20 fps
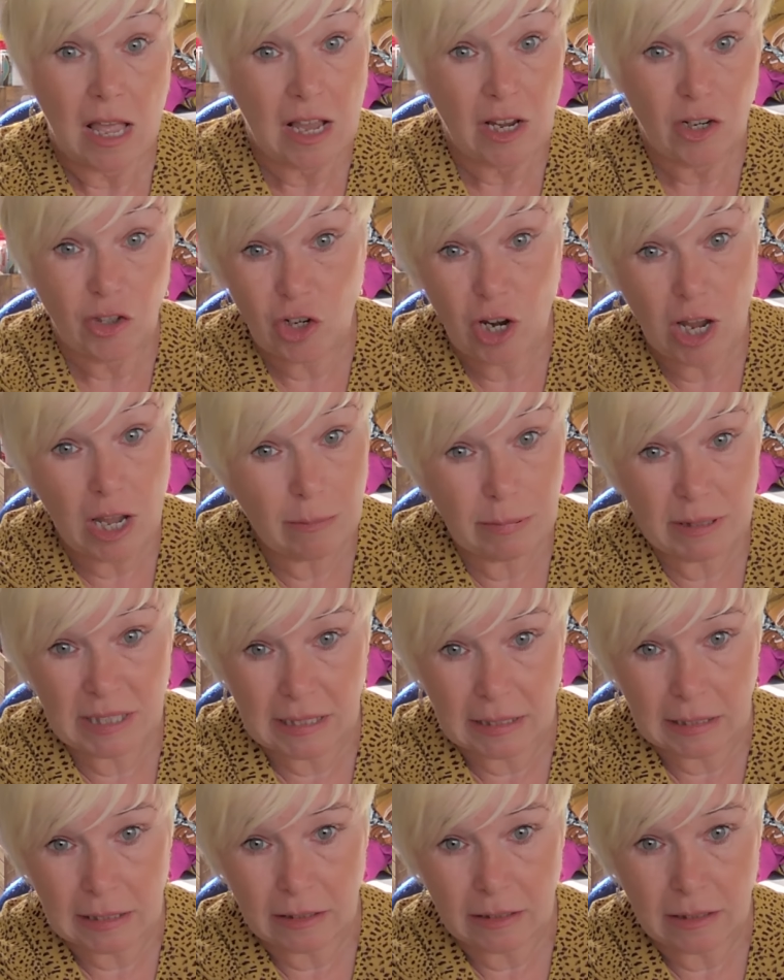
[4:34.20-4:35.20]
Sharp
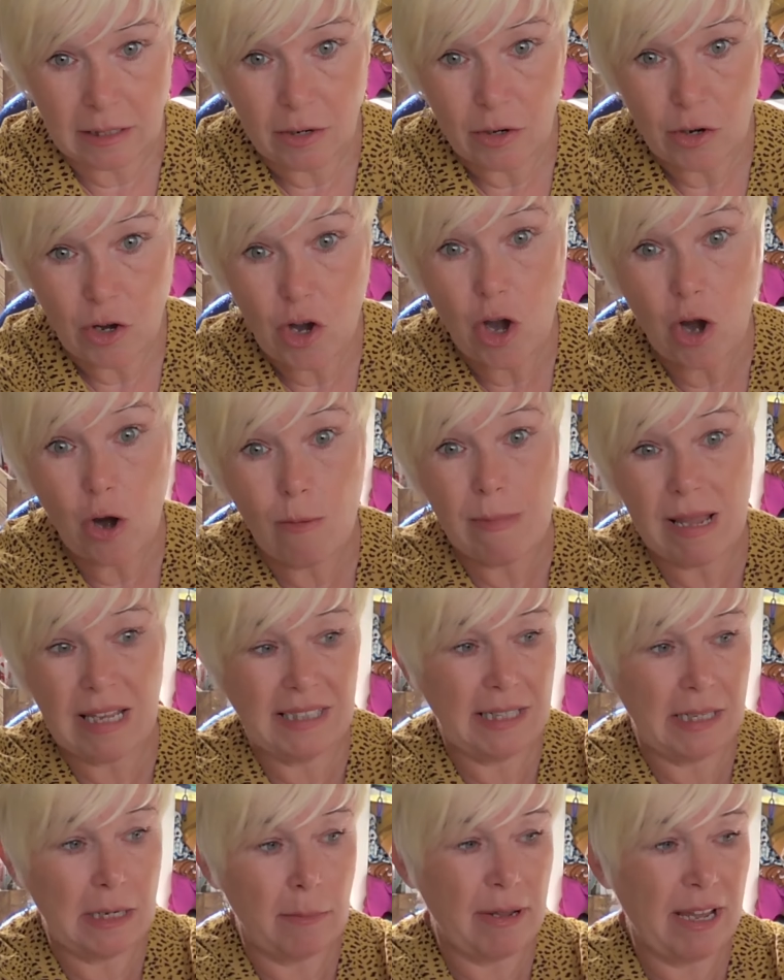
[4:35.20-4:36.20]
scissors. No
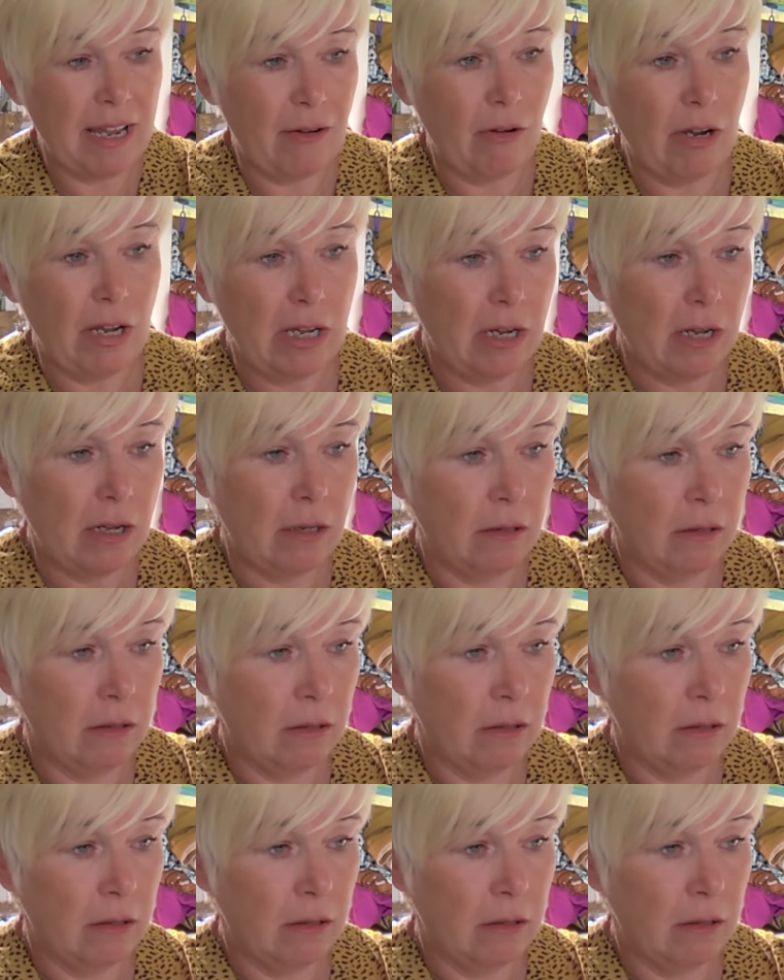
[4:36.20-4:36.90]
messing about here.